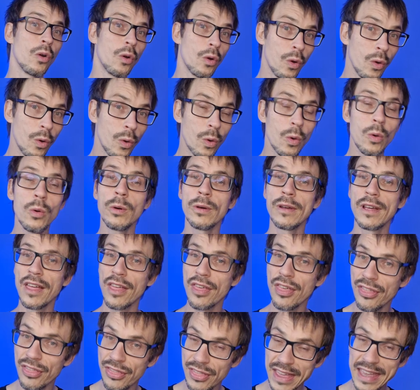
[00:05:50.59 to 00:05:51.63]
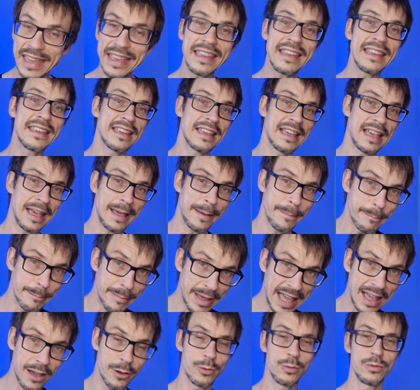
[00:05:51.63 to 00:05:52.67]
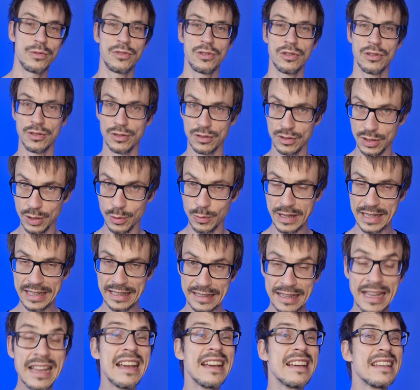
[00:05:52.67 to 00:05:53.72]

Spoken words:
or think about doing.